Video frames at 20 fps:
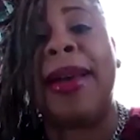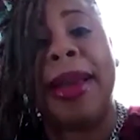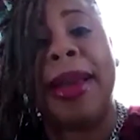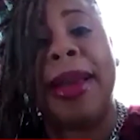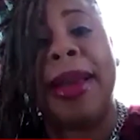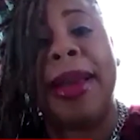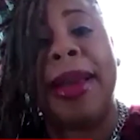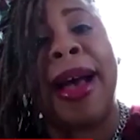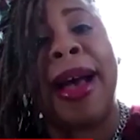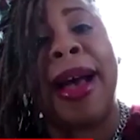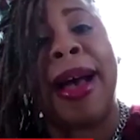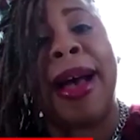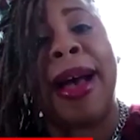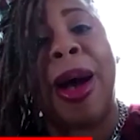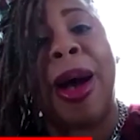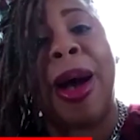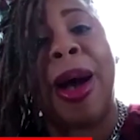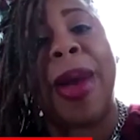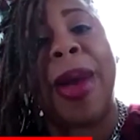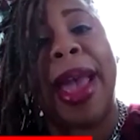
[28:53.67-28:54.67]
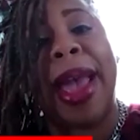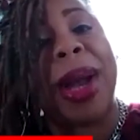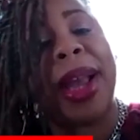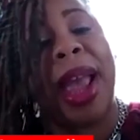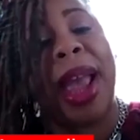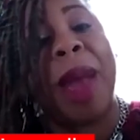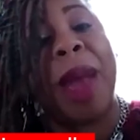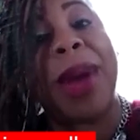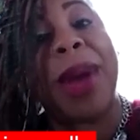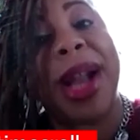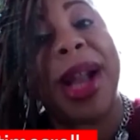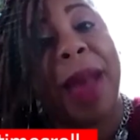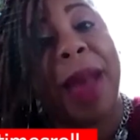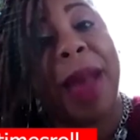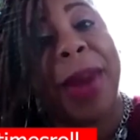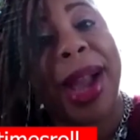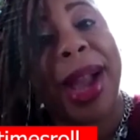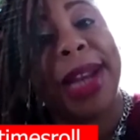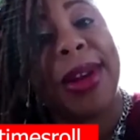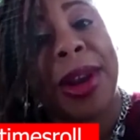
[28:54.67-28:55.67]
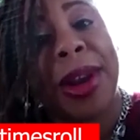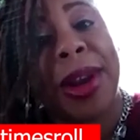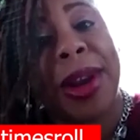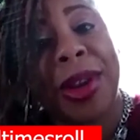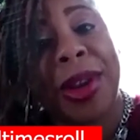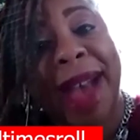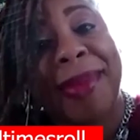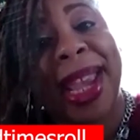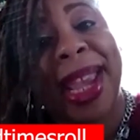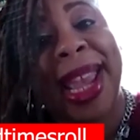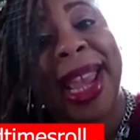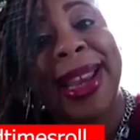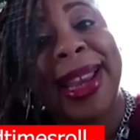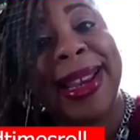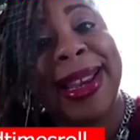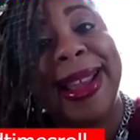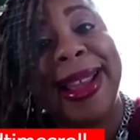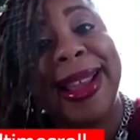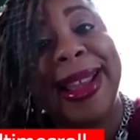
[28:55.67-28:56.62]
Yeah. What kind of dog do you have again?